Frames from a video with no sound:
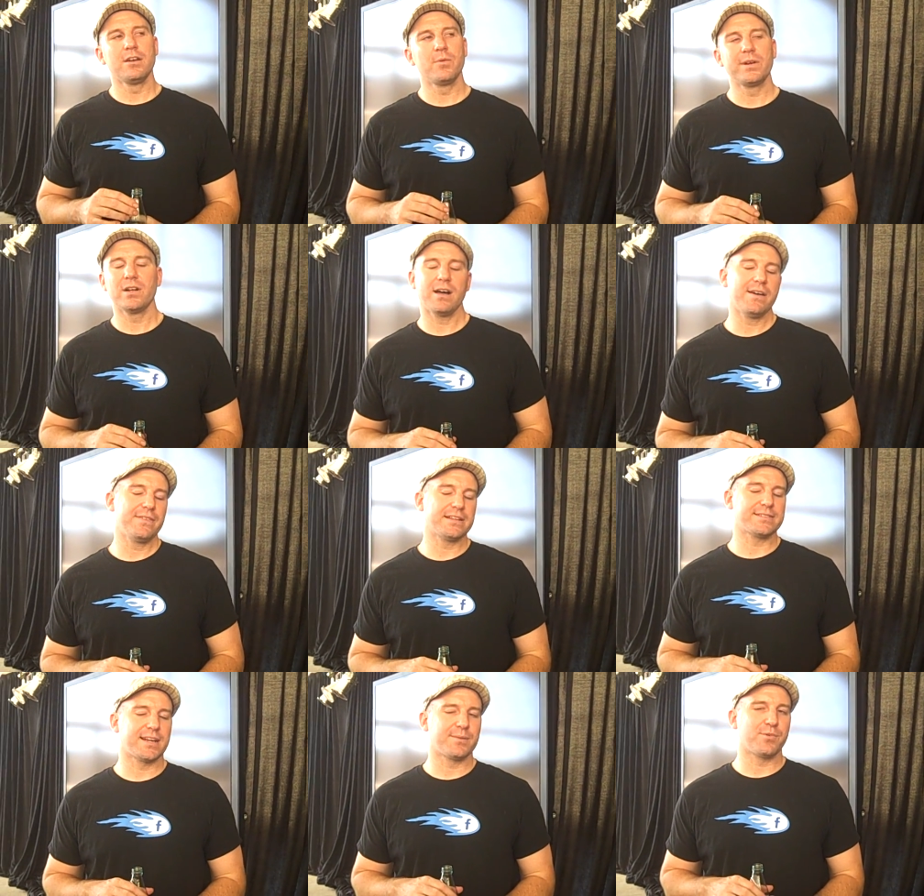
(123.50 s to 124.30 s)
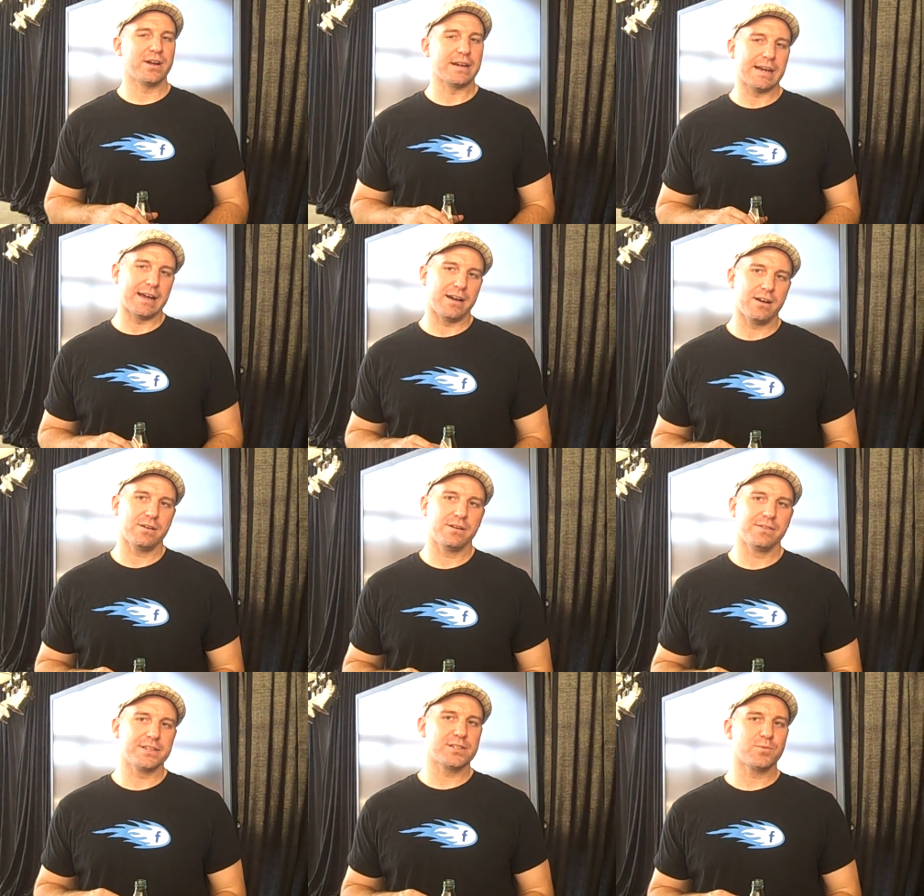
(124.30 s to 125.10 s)
We don't have that set up right now.
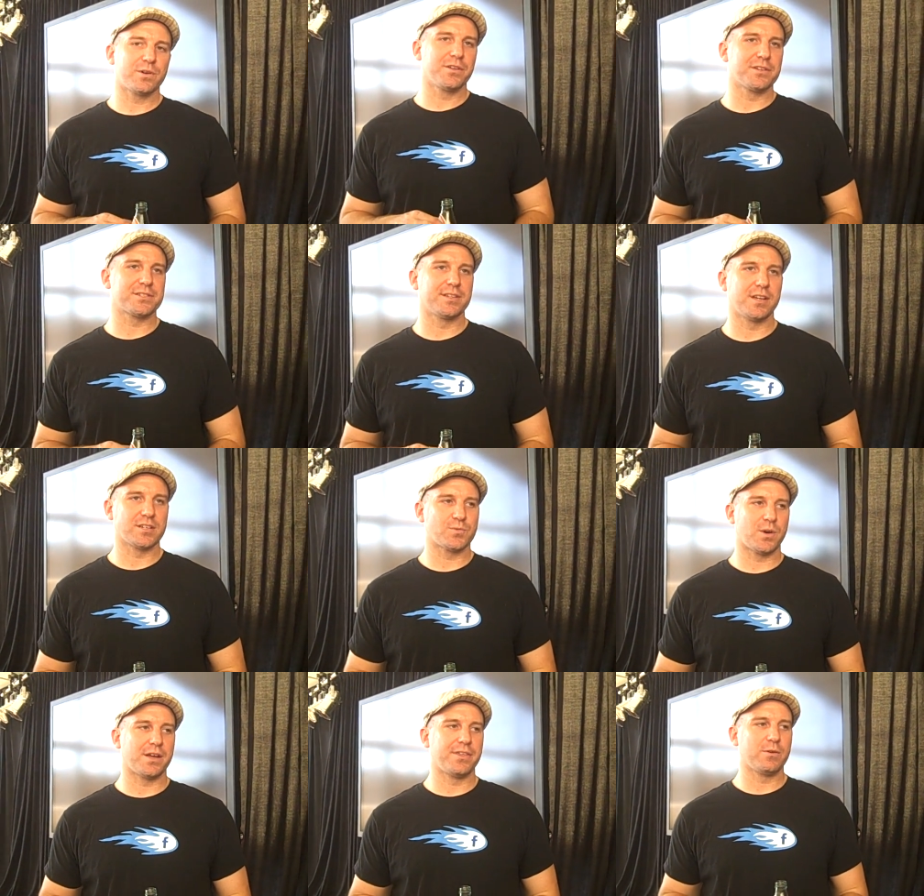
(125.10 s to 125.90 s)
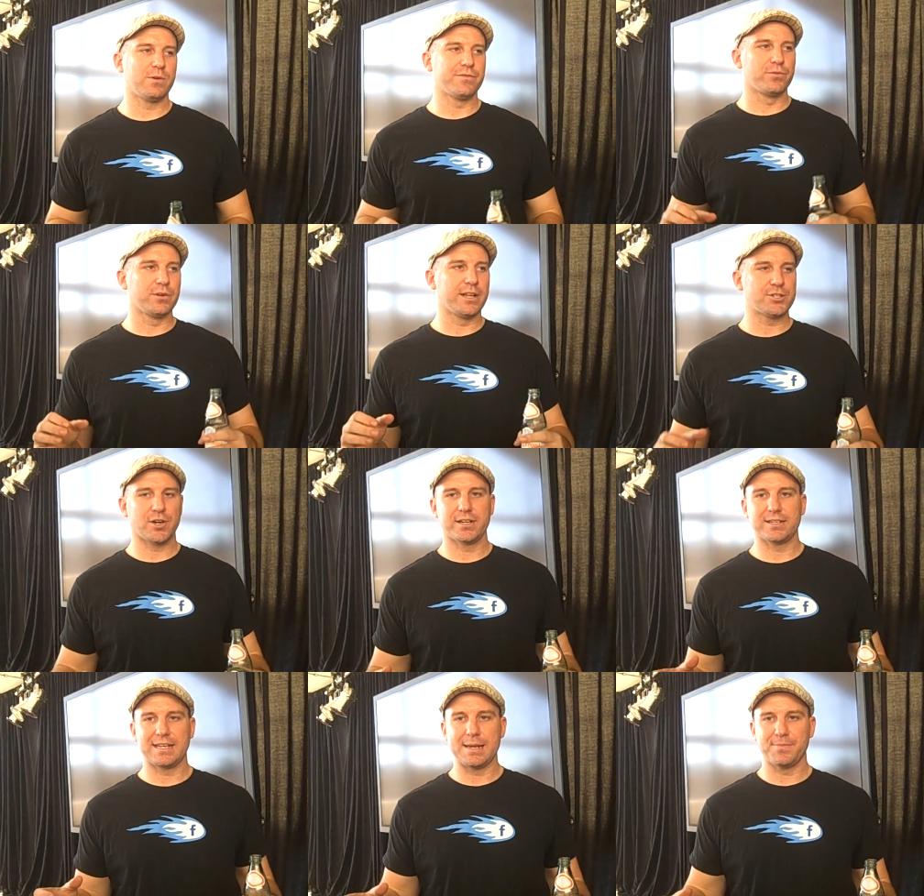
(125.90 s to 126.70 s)
This is one of those things where I think we've really
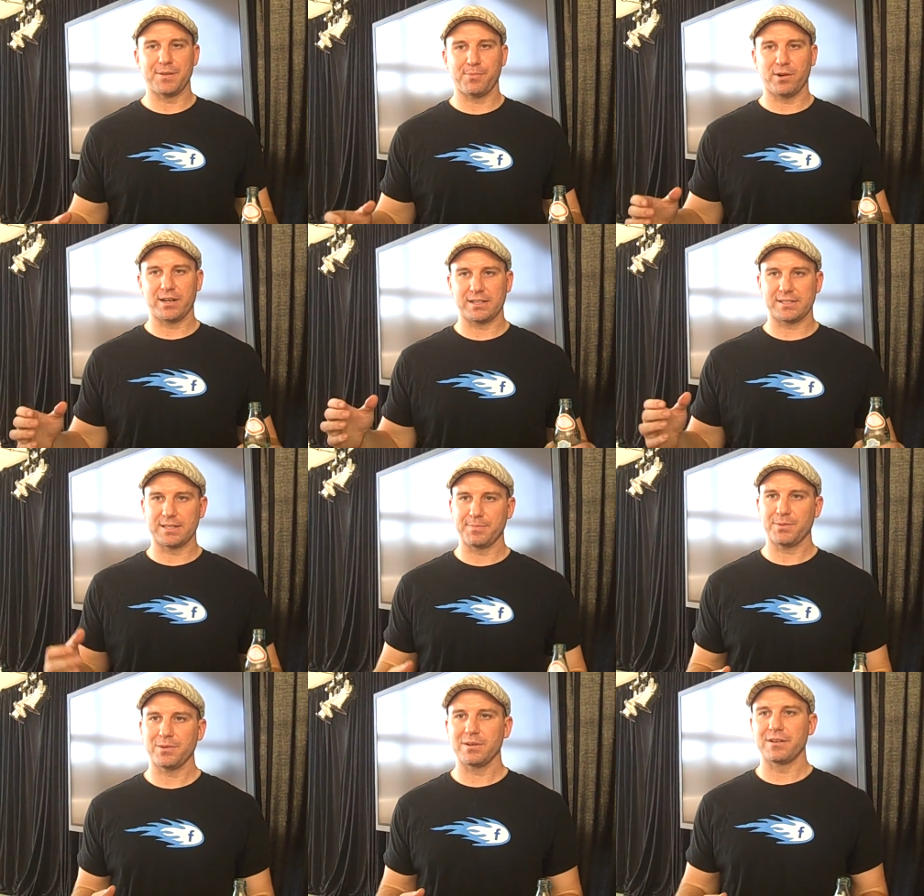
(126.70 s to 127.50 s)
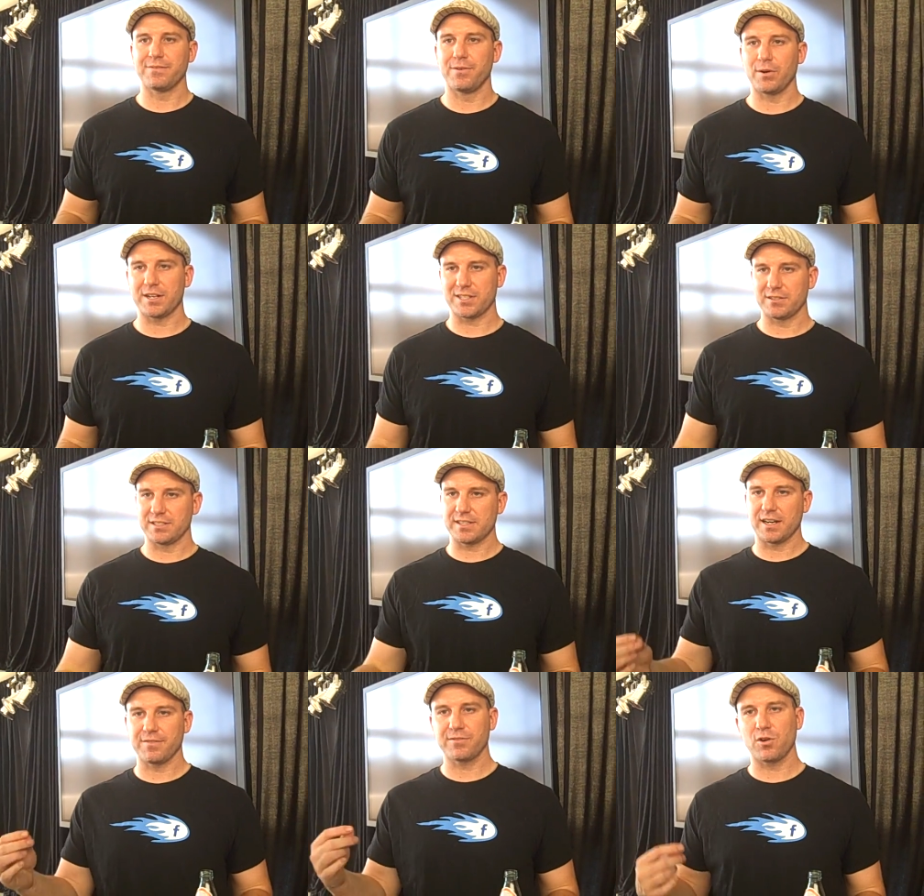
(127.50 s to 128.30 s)
tried to keep the product simple and focus on these
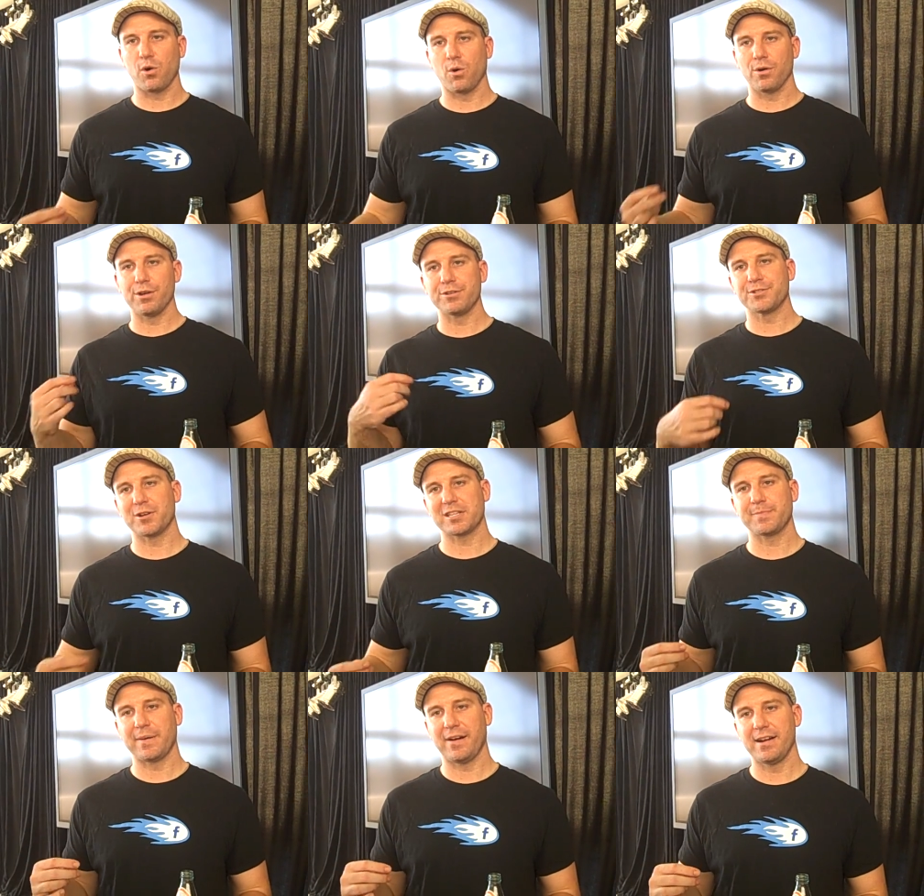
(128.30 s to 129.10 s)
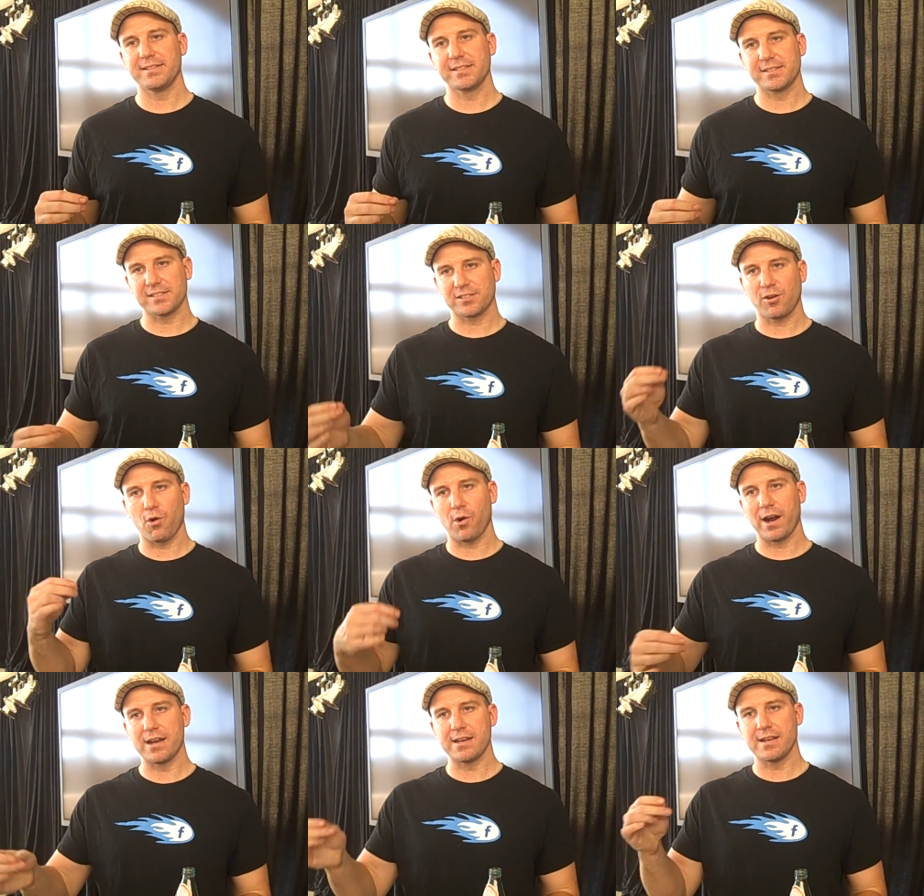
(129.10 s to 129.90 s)
kind of core user experiences, this
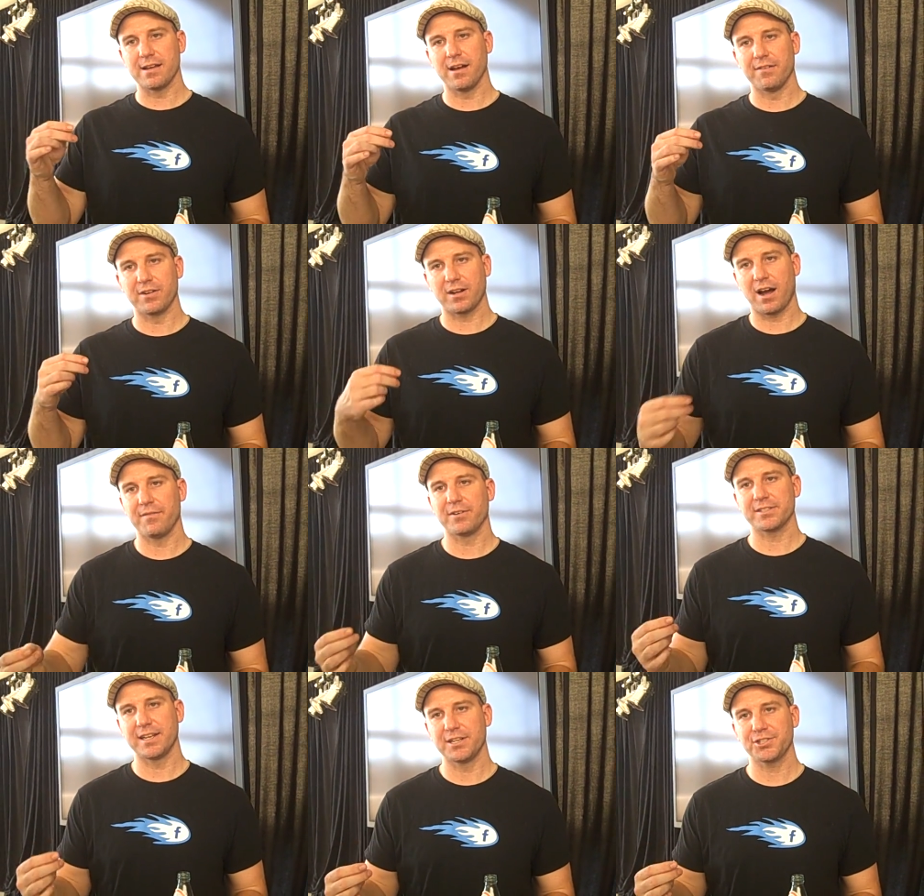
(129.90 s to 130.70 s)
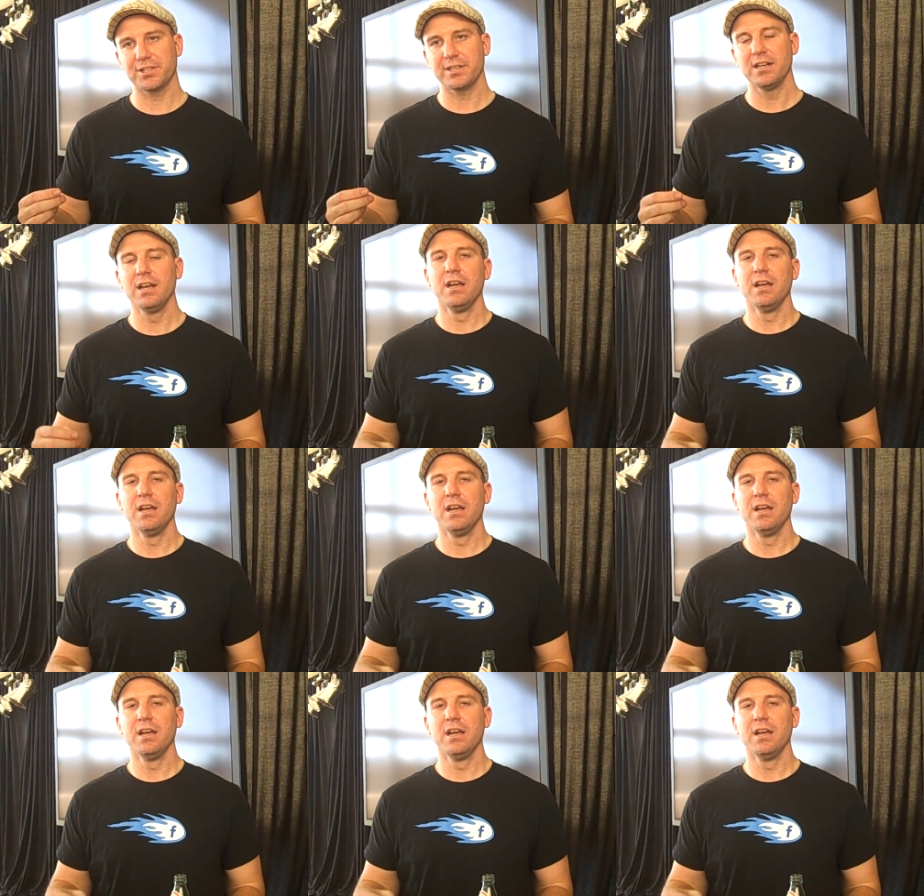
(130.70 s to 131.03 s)
core idea of a conversation.